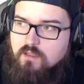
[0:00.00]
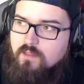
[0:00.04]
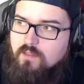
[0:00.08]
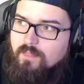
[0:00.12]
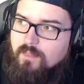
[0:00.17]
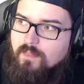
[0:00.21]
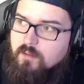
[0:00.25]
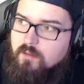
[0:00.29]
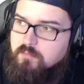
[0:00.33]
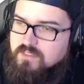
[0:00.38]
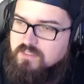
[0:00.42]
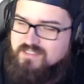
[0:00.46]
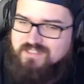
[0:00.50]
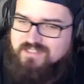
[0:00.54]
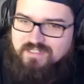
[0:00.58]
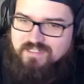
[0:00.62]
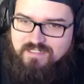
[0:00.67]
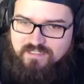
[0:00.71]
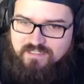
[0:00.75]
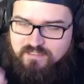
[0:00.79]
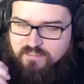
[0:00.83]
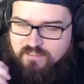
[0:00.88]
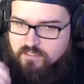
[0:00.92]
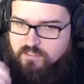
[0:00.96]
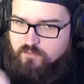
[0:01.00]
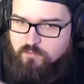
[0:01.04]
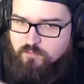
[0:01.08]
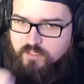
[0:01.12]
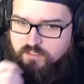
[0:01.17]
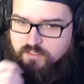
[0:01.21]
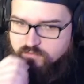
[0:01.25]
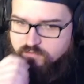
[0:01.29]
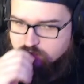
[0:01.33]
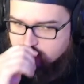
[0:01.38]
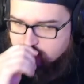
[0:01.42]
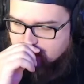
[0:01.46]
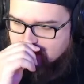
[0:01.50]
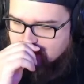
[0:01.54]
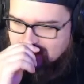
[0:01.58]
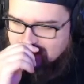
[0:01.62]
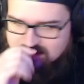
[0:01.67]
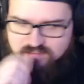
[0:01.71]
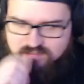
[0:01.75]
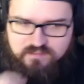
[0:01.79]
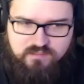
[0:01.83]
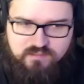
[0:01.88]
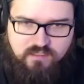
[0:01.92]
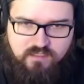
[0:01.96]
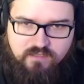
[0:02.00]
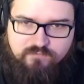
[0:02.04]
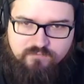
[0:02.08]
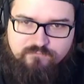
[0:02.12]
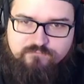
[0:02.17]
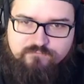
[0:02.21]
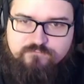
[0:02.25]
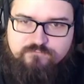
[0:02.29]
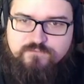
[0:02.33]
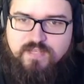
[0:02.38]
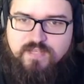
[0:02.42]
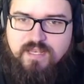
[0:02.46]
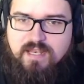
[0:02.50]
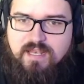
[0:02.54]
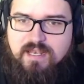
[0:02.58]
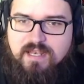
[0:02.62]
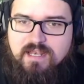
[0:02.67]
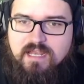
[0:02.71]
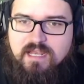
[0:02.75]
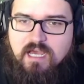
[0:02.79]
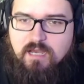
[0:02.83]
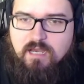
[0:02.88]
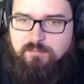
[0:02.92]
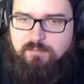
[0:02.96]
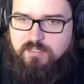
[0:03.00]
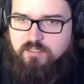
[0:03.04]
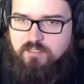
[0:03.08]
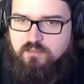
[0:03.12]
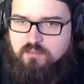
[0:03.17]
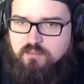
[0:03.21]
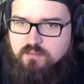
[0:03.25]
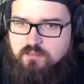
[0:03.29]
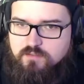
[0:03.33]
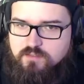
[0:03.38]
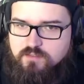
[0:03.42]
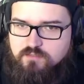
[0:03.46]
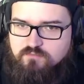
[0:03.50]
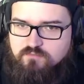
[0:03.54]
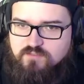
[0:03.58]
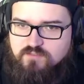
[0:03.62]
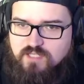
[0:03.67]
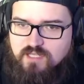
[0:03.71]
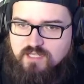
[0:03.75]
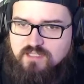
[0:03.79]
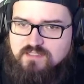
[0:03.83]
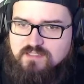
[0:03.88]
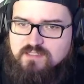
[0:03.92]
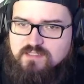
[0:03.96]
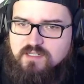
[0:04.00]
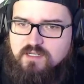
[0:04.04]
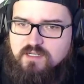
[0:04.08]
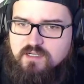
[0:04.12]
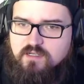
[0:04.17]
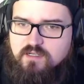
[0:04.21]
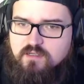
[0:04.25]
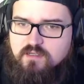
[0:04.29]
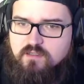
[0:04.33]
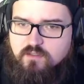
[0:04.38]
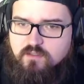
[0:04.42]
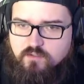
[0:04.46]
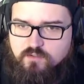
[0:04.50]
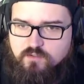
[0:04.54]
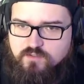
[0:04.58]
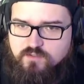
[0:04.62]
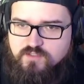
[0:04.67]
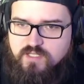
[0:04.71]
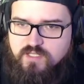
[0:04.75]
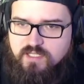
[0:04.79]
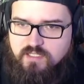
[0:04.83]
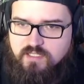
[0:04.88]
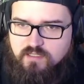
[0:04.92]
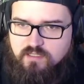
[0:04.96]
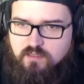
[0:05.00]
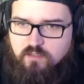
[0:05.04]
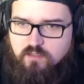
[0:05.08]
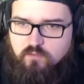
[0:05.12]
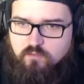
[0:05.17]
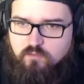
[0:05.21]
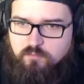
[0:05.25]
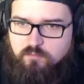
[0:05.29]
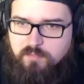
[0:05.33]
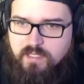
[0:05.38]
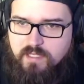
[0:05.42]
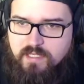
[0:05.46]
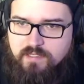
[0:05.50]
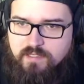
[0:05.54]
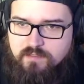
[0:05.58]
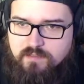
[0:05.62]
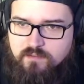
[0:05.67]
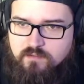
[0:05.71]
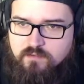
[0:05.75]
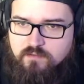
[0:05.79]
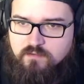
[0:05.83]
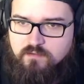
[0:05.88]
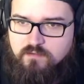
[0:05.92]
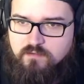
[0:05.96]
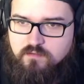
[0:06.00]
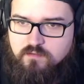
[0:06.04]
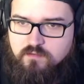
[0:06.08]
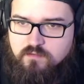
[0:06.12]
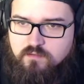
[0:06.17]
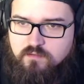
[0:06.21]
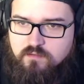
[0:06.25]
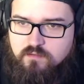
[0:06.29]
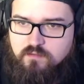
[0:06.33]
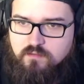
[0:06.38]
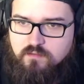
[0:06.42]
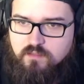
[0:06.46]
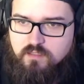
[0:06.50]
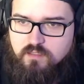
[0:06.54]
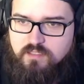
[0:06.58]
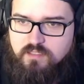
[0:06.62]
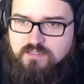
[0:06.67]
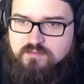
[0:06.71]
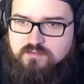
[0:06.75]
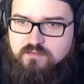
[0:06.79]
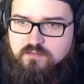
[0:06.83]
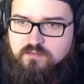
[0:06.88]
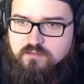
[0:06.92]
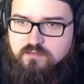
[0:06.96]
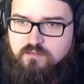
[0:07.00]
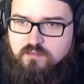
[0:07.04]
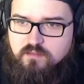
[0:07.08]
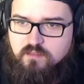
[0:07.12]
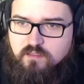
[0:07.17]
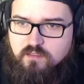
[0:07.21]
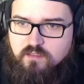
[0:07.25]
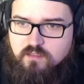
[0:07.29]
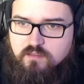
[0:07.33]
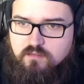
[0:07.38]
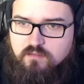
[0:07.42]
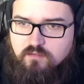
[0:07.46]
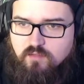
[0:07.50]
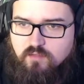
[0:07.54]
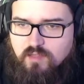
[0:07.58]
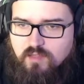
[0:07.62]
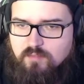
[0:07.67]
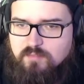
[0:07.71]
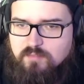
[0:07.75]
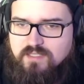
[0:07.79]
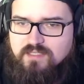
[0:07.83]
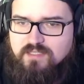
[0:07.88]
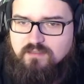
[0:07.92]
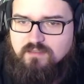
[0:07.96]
I must say the narrator is phenomenal. So tell us your tale, old man. At least, help me kill